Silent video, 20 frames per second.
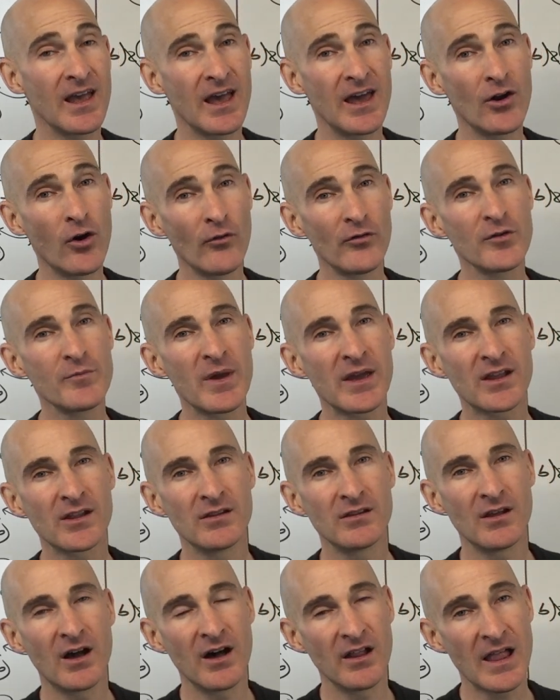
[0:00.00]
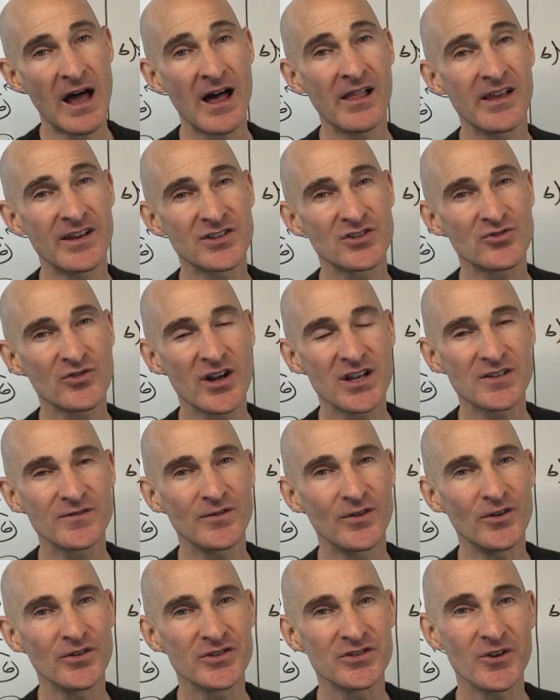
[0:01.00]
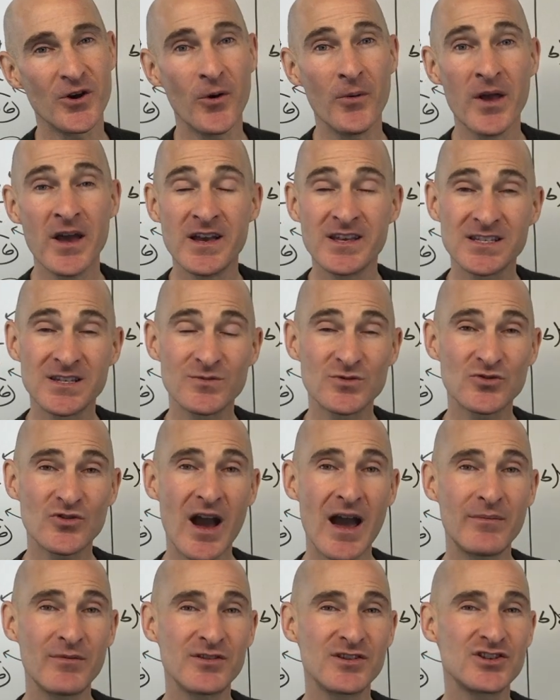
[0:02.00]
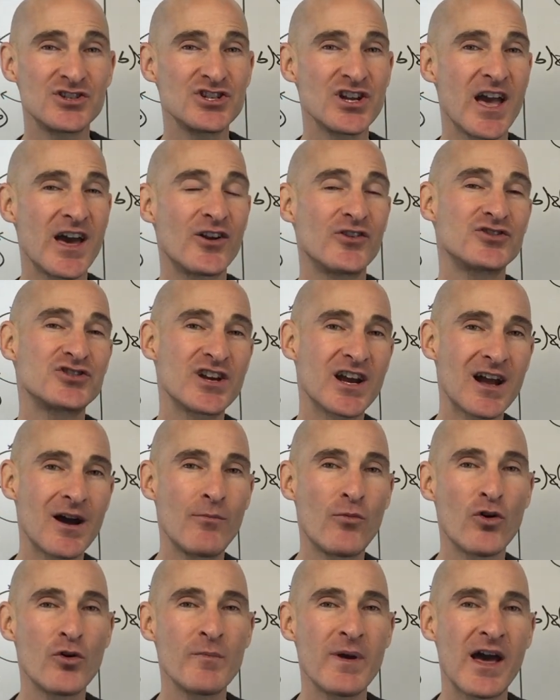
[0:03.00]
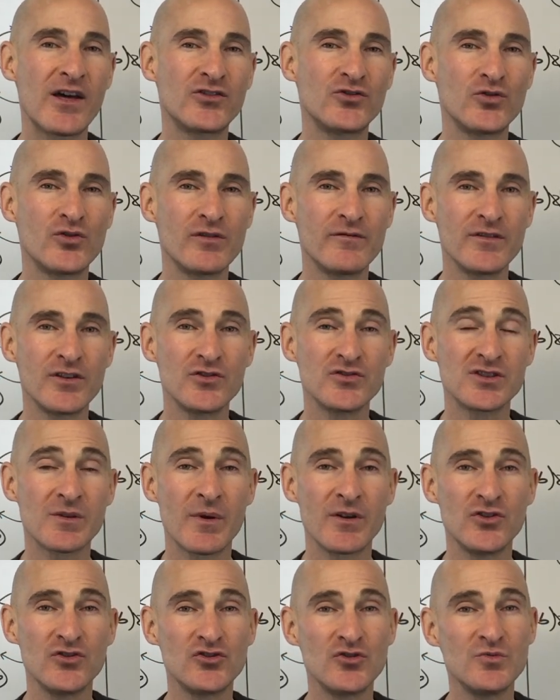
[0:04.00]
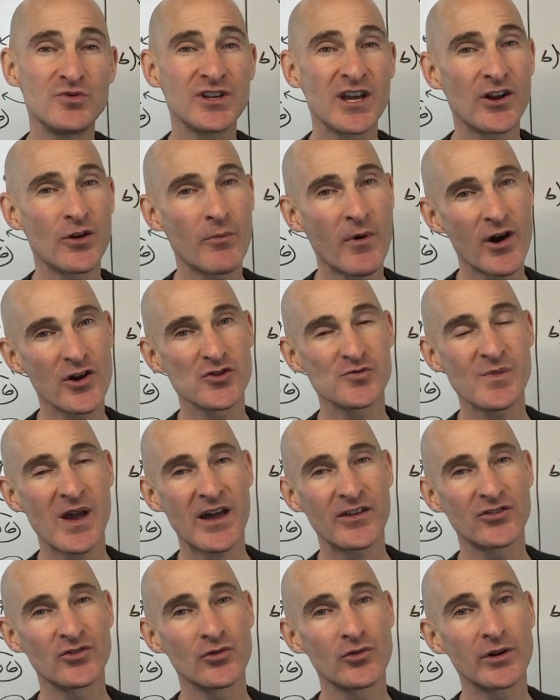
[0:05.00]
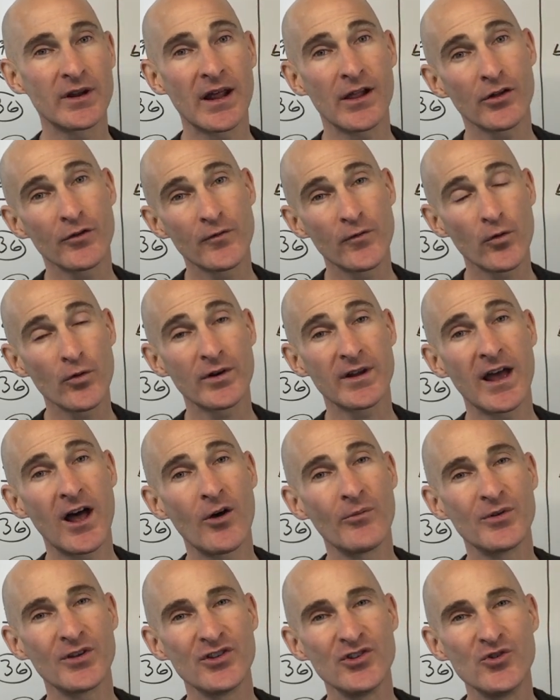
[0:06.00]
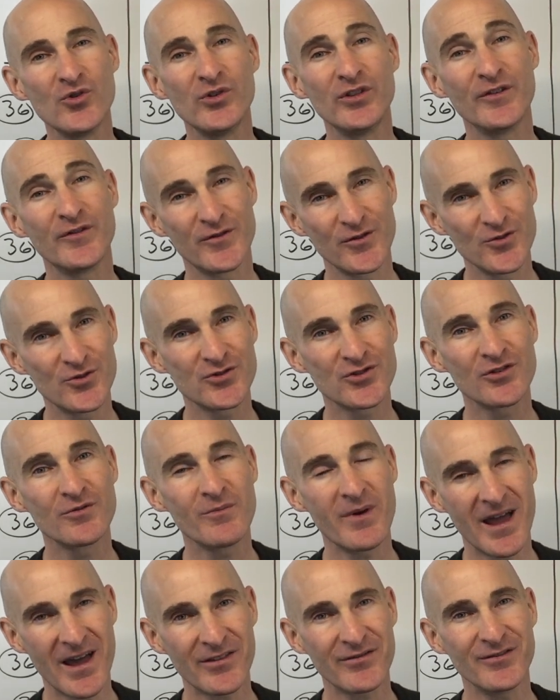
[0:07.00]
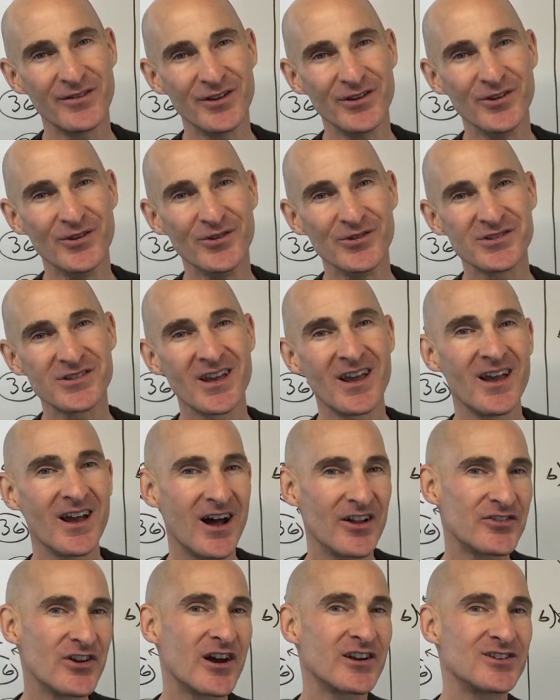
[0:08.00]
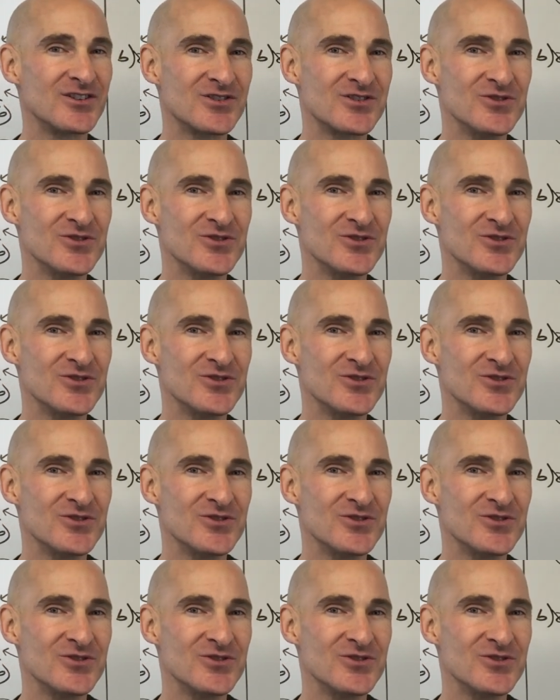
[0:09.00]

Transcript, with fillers: and hopefully make it a lot less stressful. So subscribe to the channel, check out more math tutoring videos on my YouTube channel, Mario's Math Tutoring, and I look forward to helping you in the future math videos. I'll talk to you